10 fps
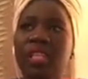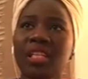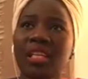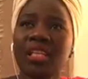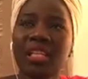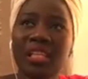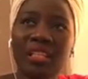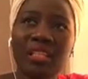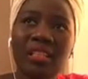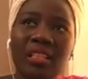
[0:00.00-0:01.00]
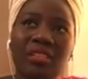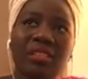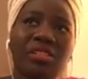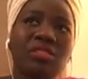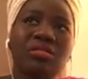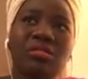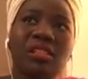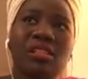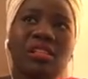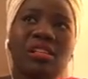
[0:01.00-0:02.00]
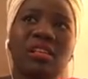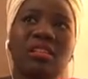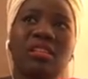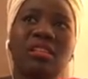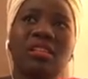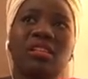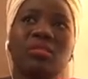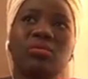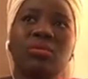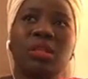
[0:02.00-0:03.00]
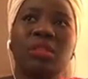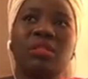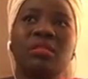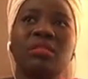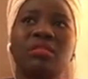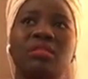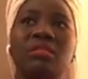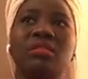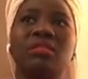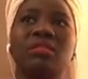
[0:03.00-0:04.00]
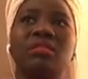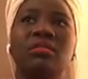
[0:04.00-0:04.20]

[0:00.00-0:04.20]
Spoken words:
dialect interaction, you can say, with the